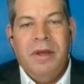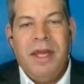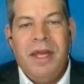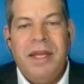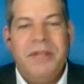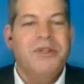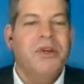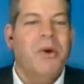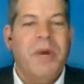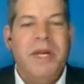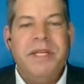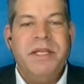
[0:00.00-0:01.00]
It is
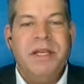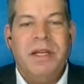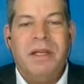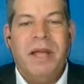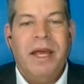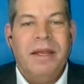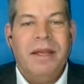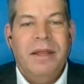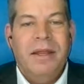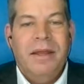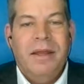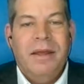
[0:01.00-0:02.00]
so easy to let
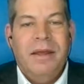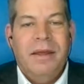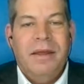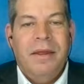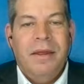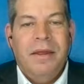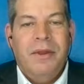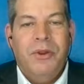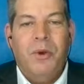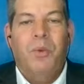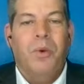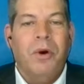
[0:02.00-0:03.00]
the
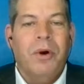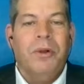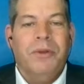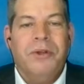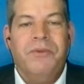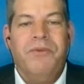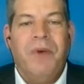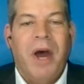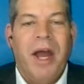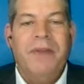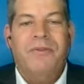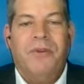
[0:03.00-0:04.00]
world
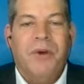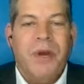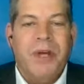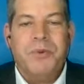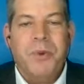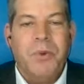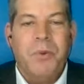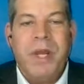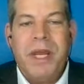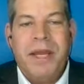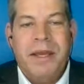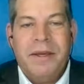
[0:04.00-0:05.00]
define for us what
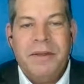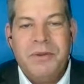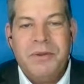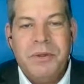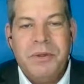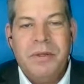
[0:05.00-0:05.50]
winning is.